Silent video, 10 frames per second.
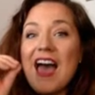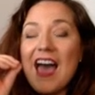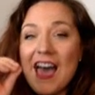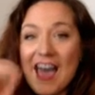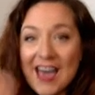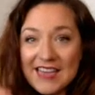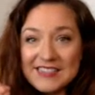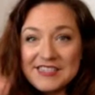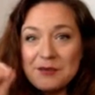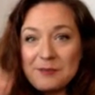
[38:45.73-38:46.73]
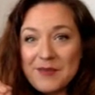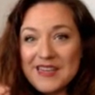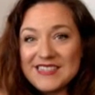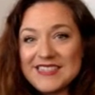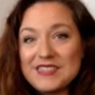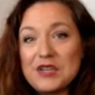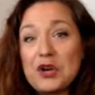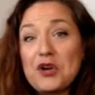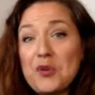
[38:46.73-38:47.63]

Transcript: Acid or bases are going